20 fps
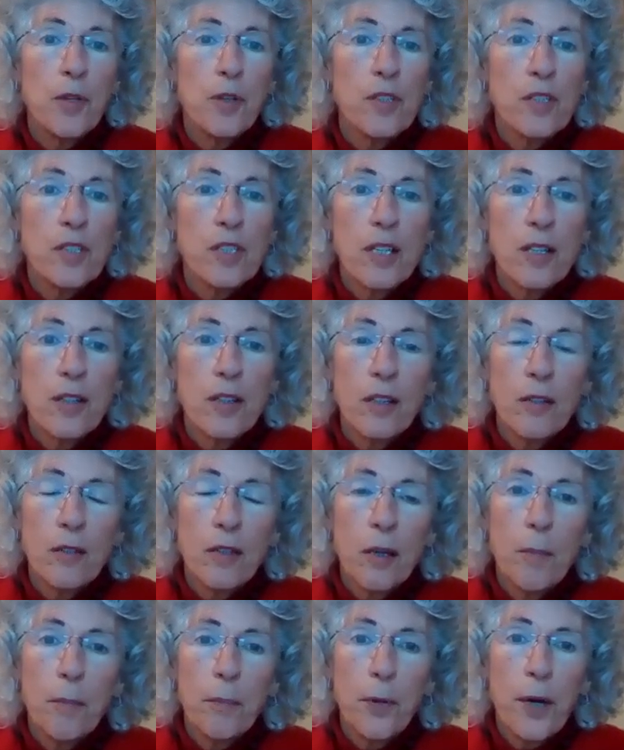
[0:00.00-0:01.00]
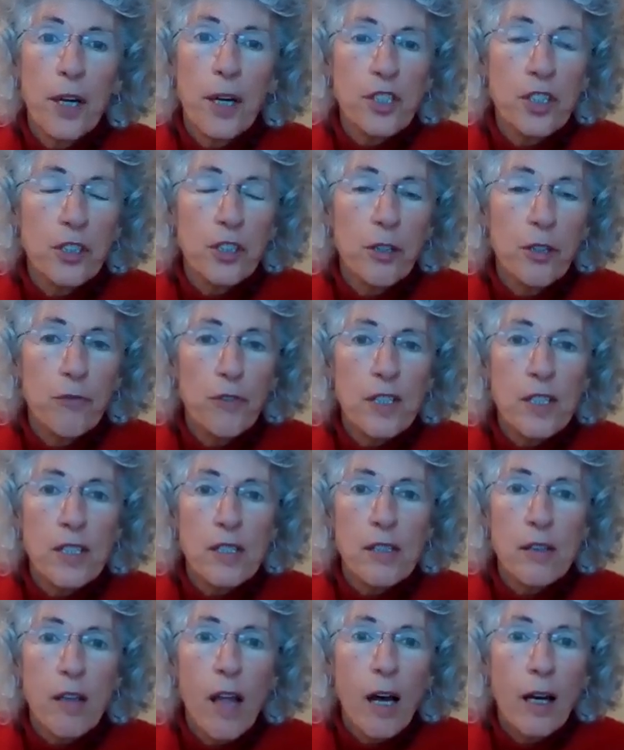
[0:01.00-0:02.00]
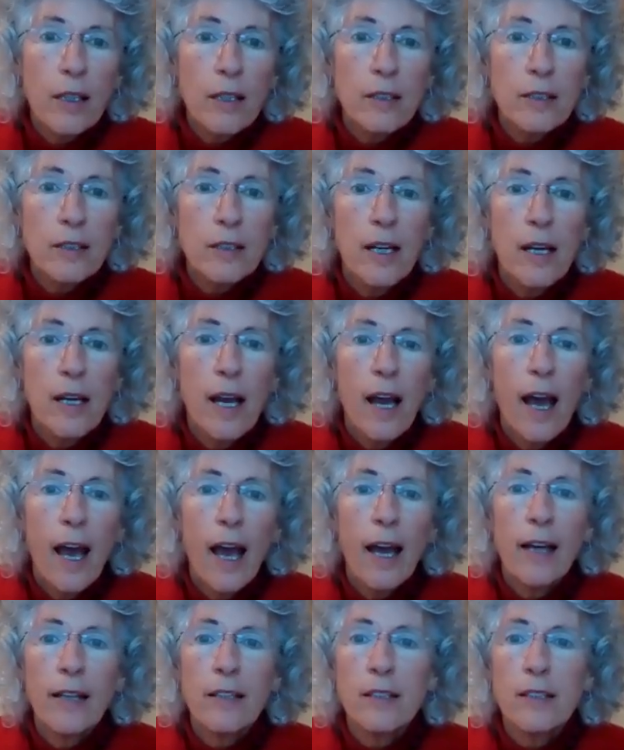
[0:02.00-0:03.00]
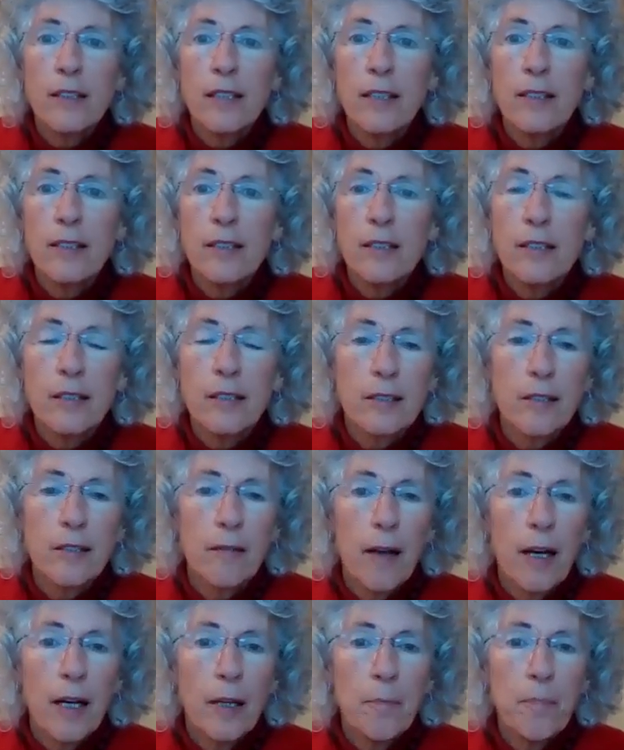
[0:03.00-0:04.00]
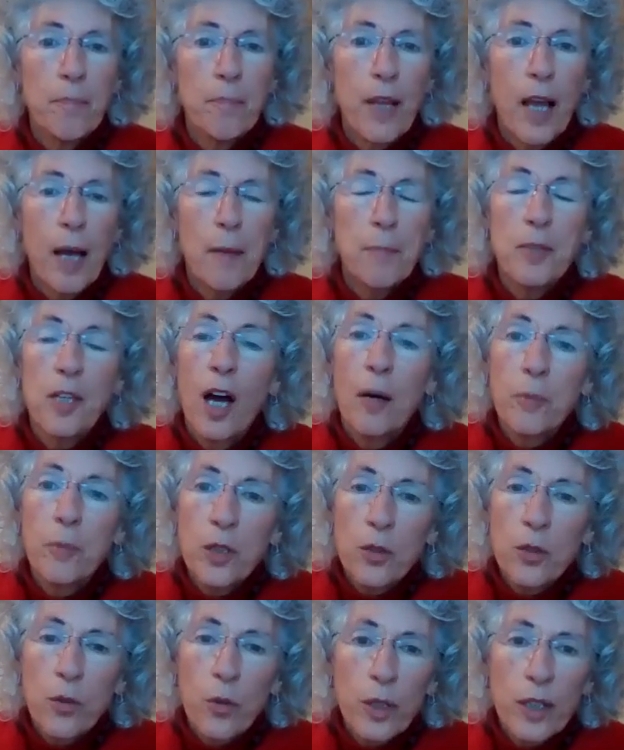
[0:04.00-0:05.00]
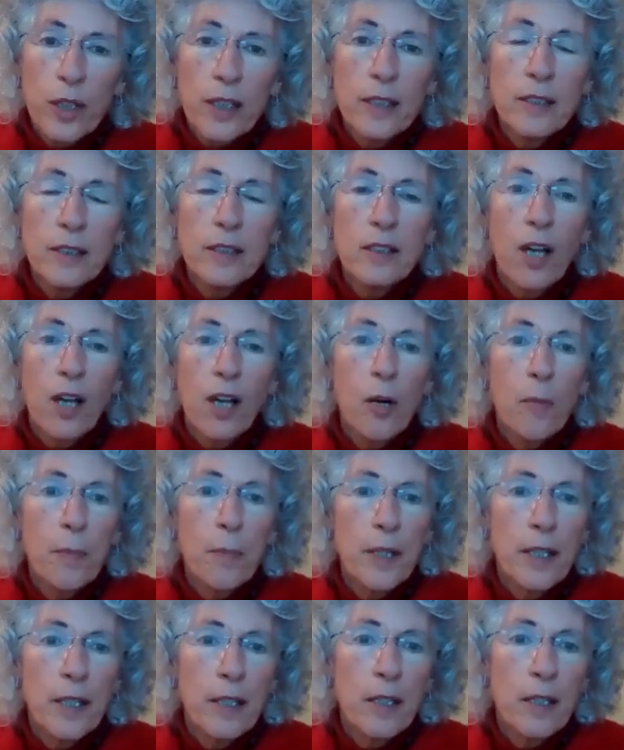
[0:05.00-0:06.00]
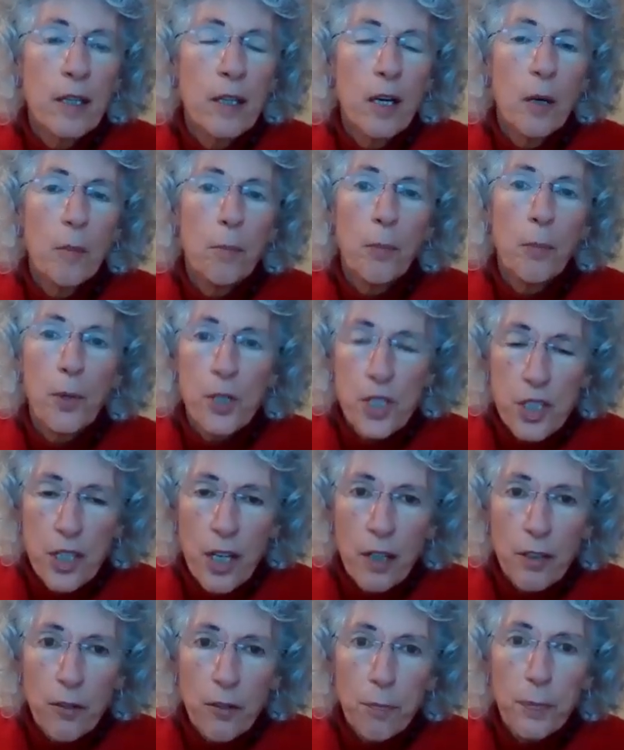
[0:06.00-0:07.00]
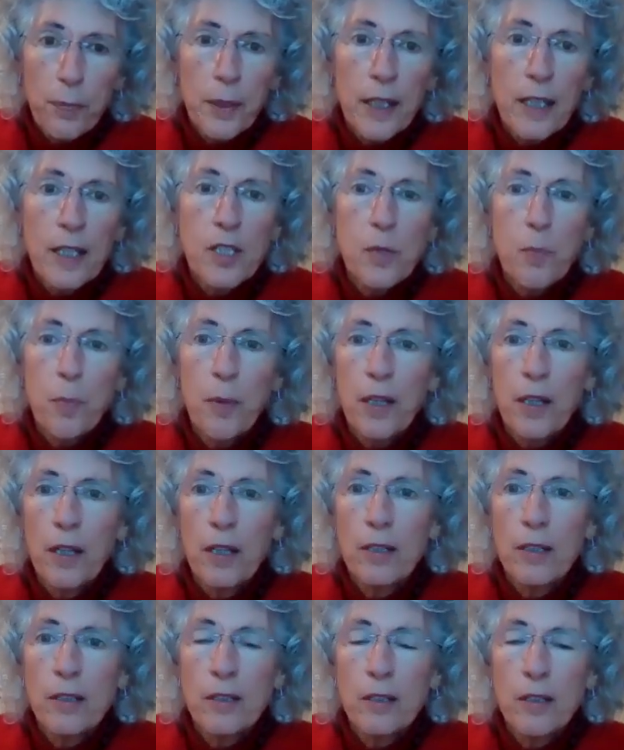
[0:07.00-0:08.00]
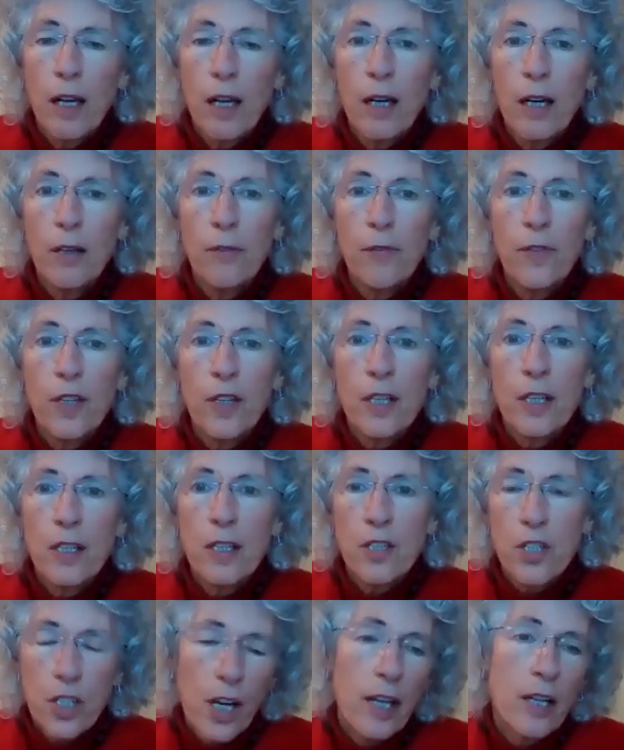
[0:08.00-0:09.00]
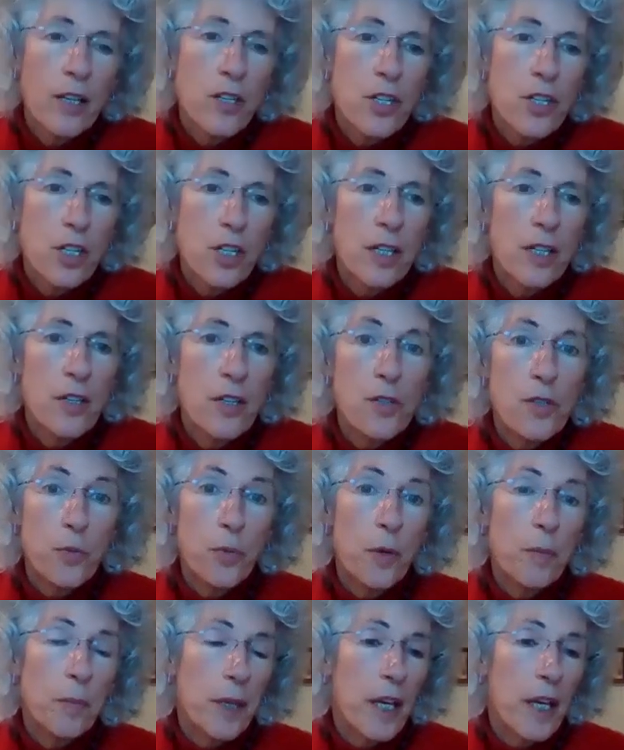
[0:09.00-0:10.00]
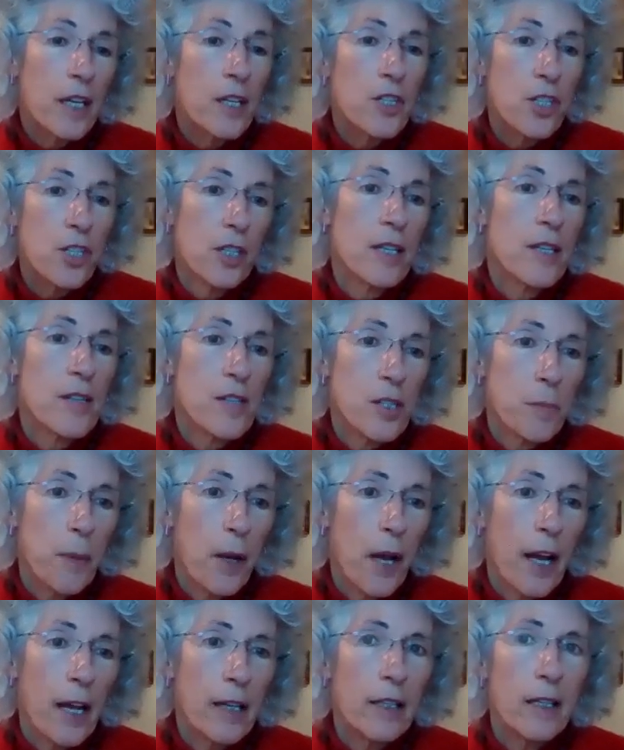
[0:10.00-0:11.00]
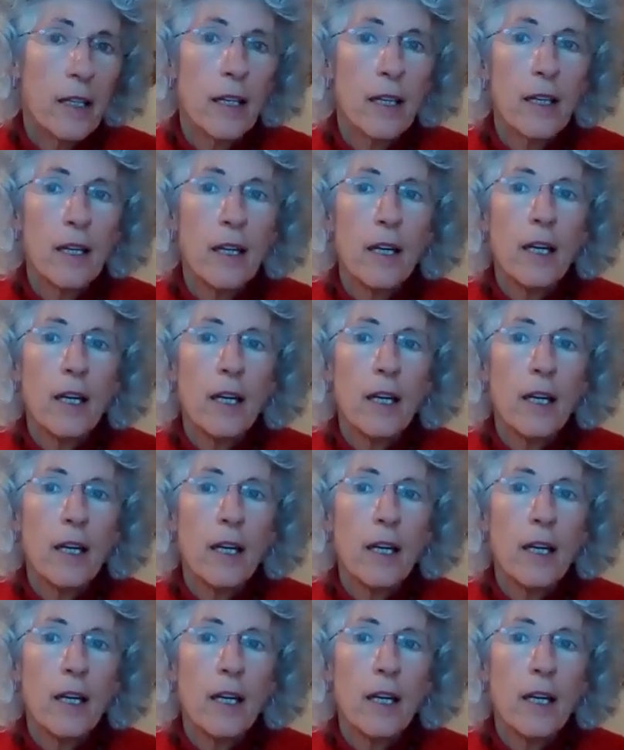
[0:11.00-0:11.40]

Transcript: You can see the compression of his lungs as his abdominal organs are being pushed out of place because of the change in his rib cage and his spine.